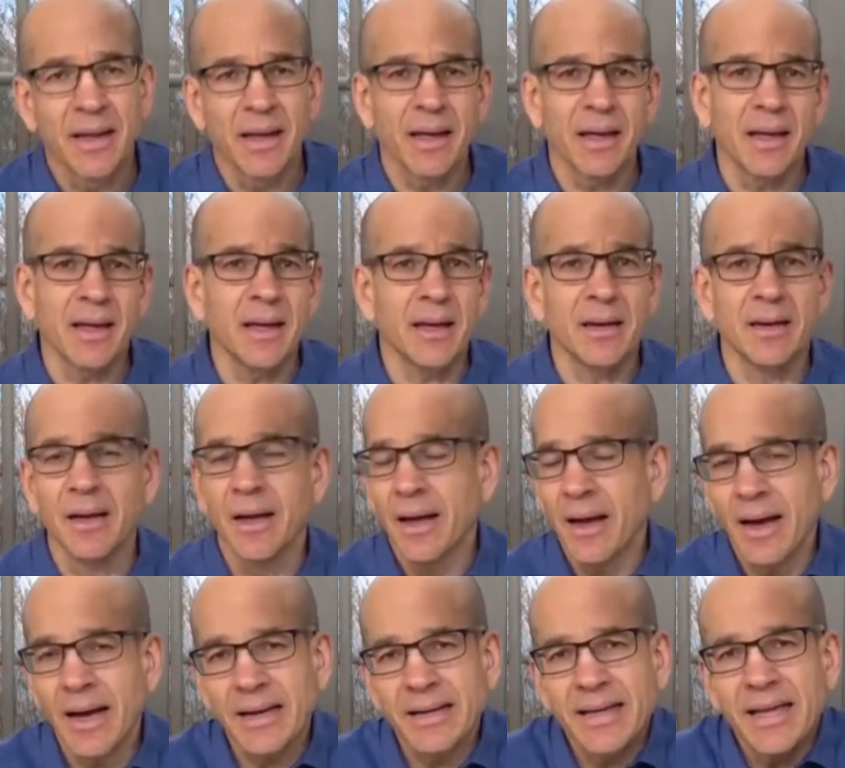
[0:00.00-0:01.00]
And
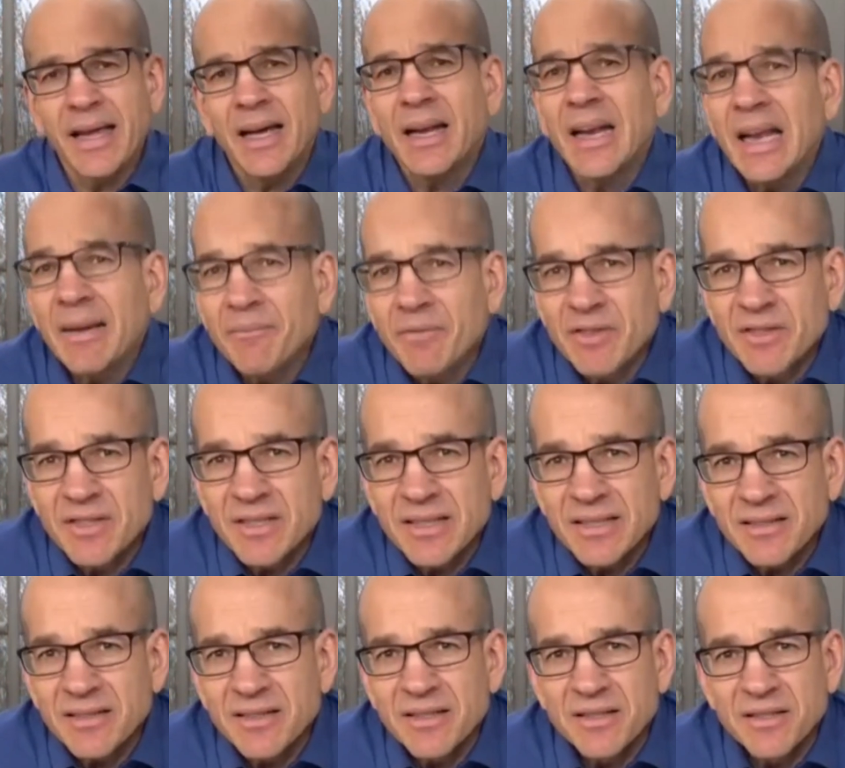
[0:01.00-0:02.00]
I can't
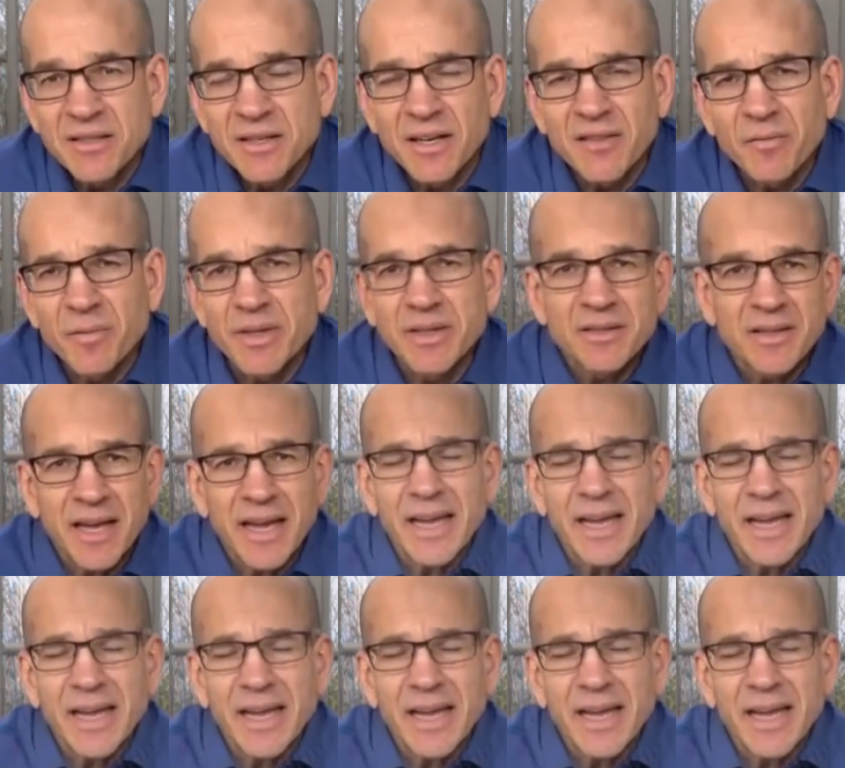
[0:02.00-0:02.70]
emphasize this enough because a